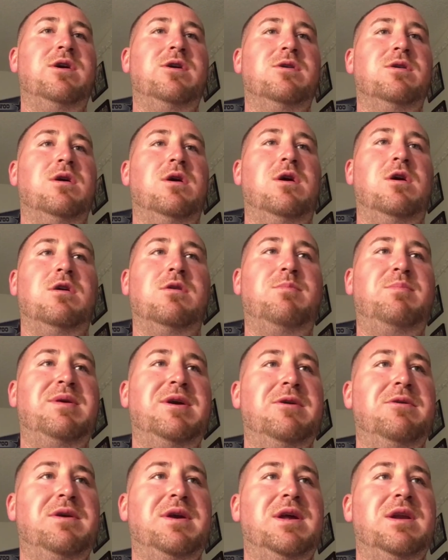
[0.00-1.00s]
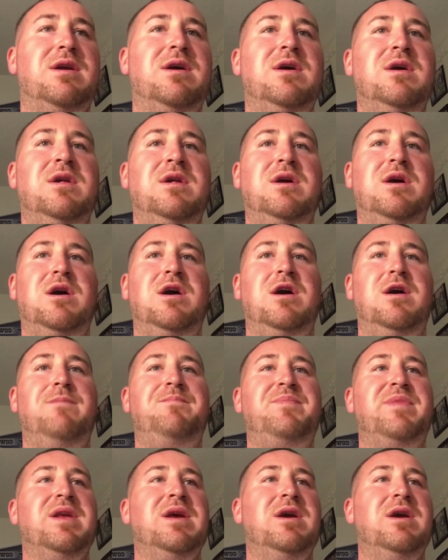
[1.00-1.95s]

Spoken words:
year long, period. The